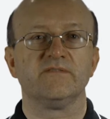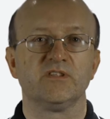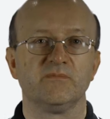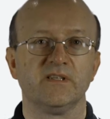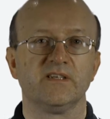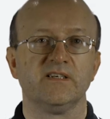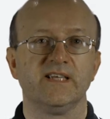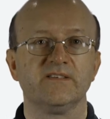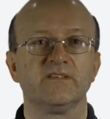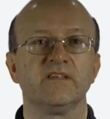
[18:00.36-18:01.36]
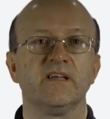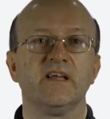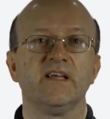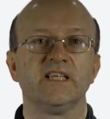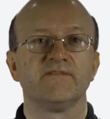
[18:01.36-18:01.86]
divisibility test
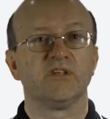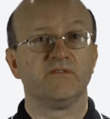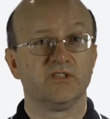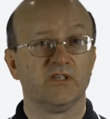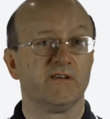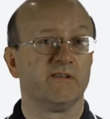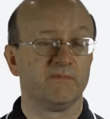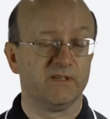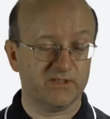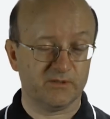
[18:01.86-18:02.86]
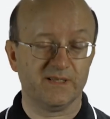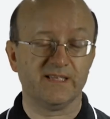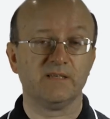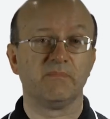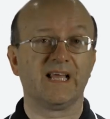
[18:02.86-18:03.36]
is for
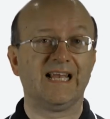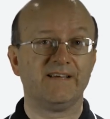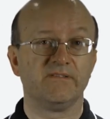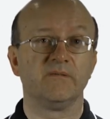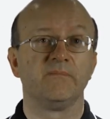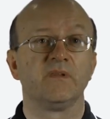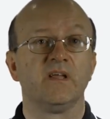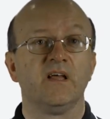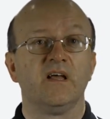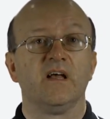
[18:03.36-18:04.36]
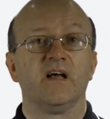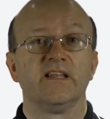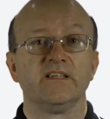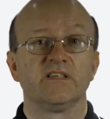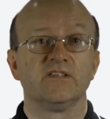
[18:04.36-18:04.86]
divisibility by 11.
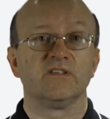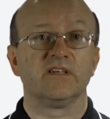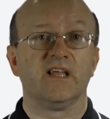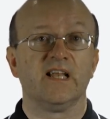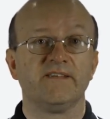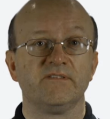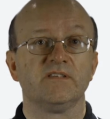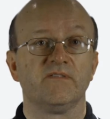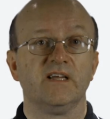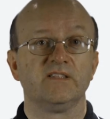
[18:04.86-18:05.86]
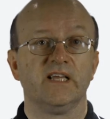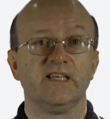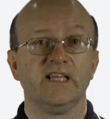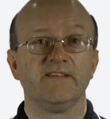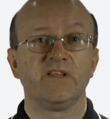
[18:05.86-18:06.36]
And it says that 11 divides
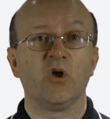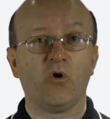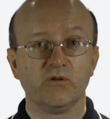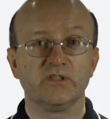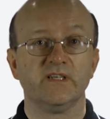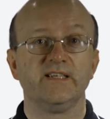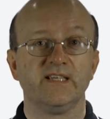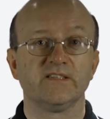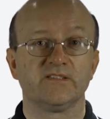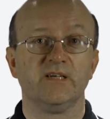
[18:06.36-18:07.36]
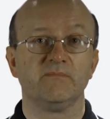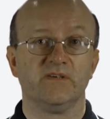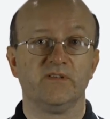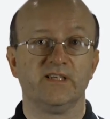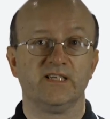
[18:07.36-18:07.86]
n if the alternating sum
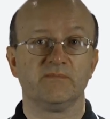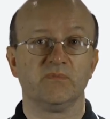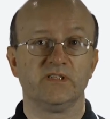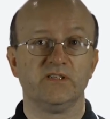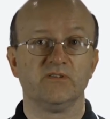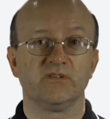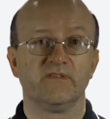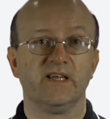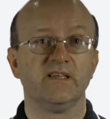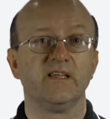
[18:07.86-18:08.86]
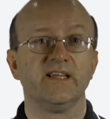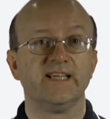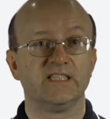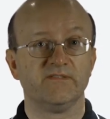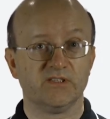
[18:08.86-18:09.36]
of the decimal digits of n
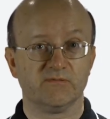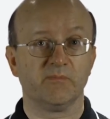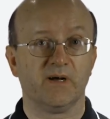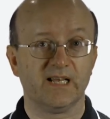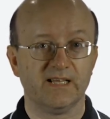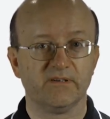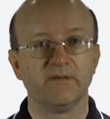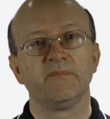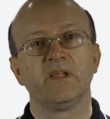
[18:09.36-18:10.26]
is divisible by 11.